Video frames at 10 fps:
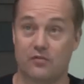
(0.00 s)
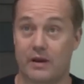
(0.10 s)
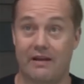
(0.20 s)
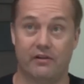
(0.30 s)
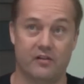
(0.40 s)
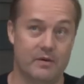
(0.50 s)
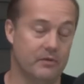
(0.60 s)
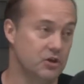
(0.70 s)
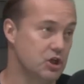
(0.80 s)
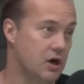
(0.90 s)
whatever, these people
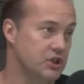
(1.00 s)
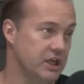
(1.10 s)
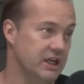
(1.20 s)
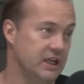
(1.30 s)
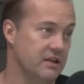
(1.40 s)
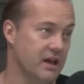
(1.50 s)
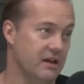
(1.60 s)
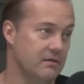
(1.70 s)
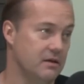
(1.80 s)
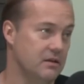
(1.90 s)
are charging, and it's
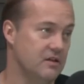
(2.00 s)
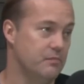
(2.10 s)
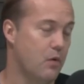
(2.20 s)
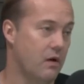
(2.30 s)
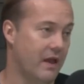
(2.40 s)
like these poor,